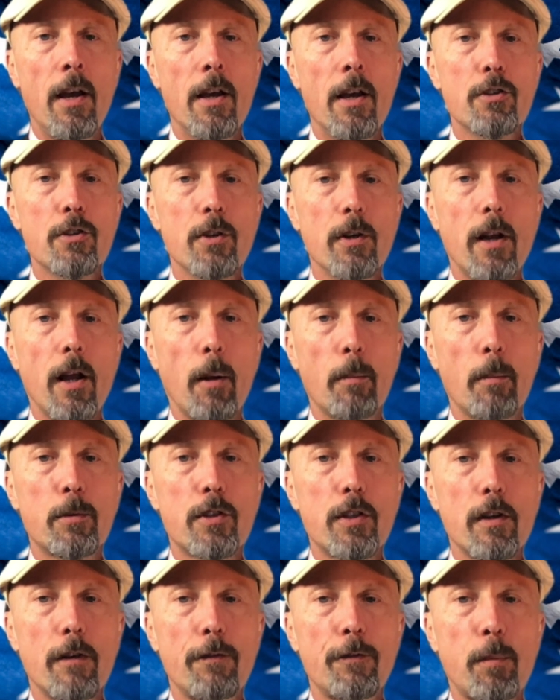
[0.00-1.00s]
should help
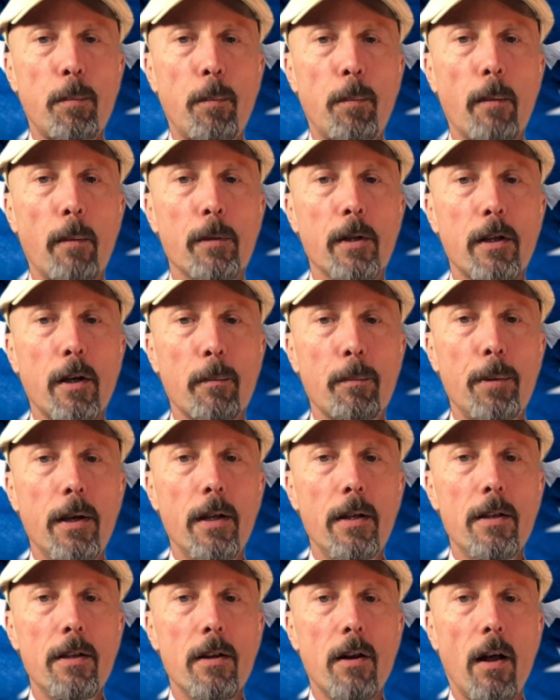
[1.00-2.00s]
shift public
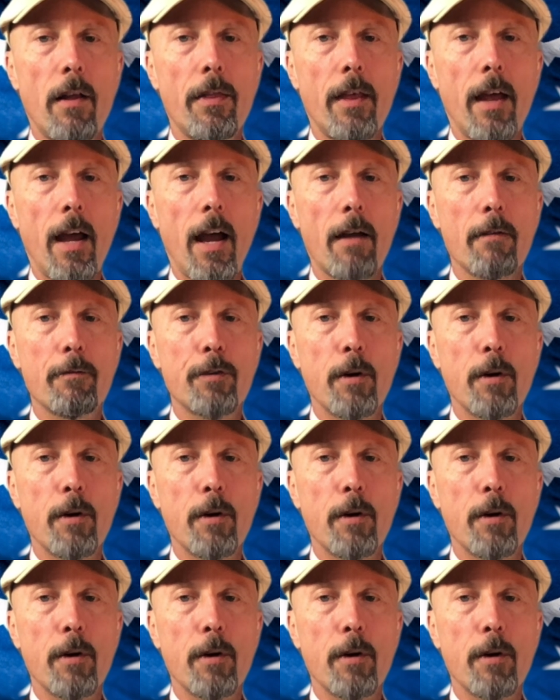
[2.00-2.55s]
opinion on that